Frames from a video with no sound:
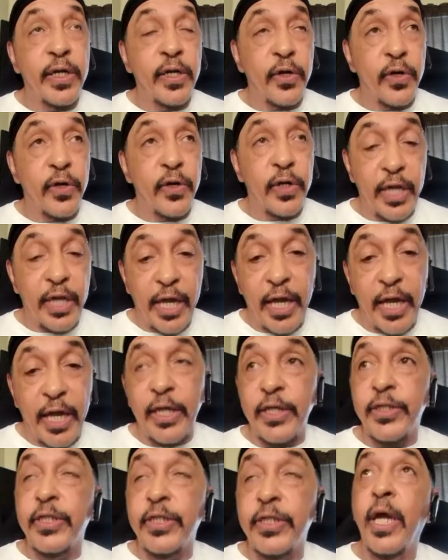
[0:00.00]
early
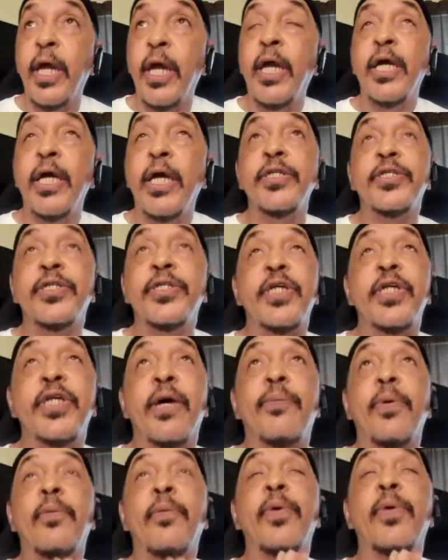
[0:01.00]
80s and stuff.
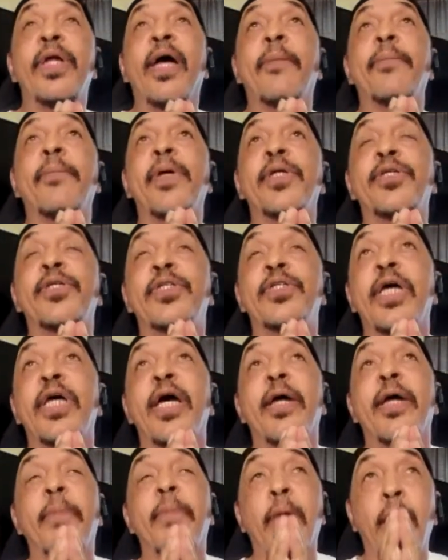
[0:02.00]
And with that being
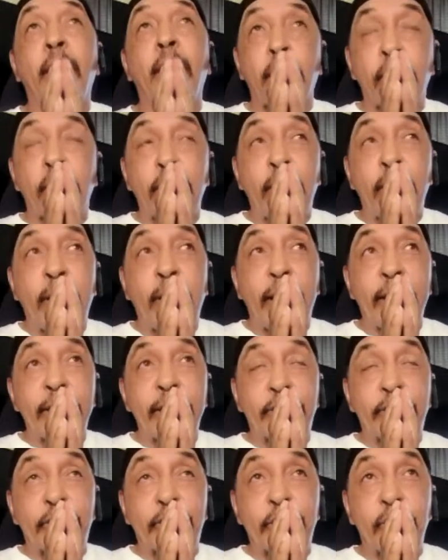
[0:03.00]
said, I
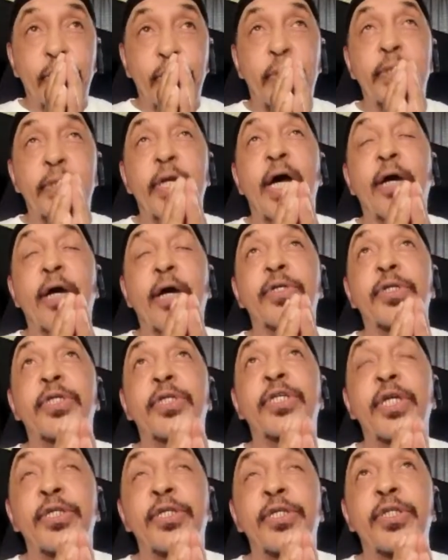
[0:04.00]
used to, when Doc used to
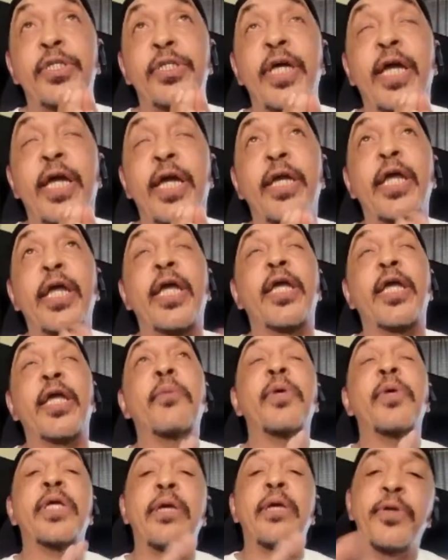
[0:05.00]
teach you technique, he
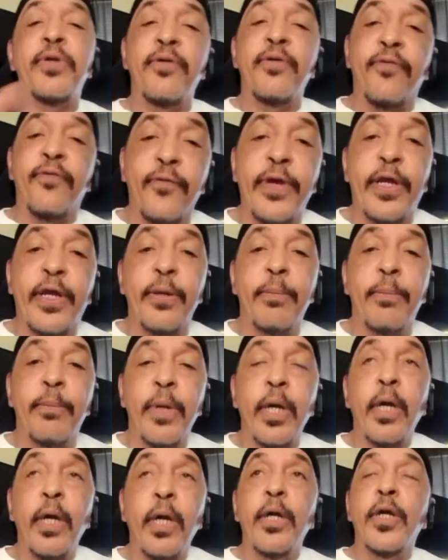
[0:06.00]
would give you the freedom,
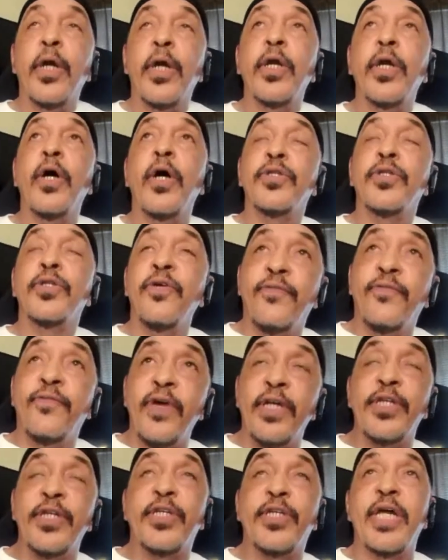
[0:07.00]
to
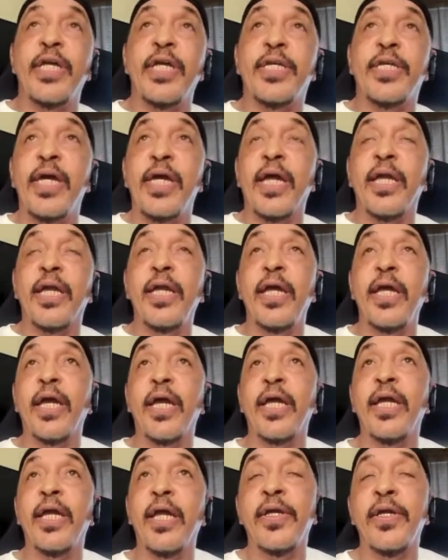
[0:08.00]
finish that technique.
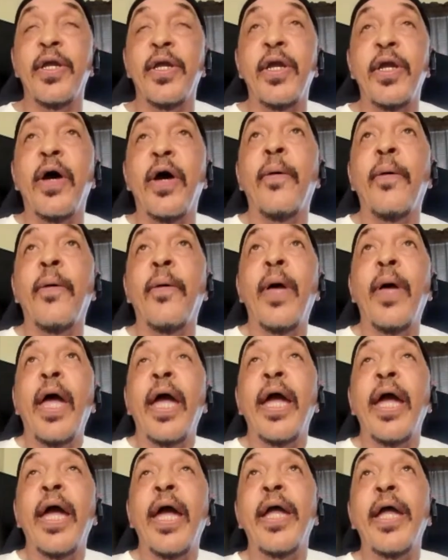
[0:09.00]
And then,
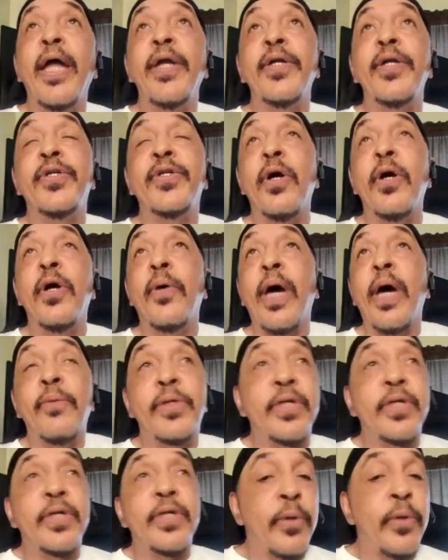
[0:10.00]
and so I
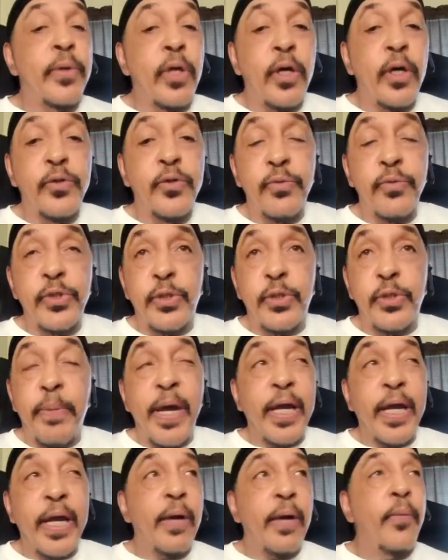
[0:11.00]
would tell him, in all due
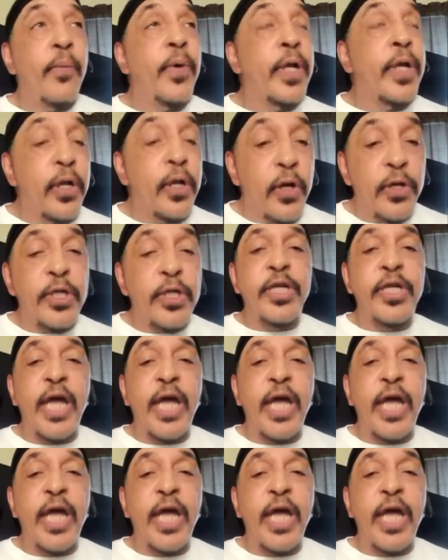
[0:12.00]
respect, I want to learn the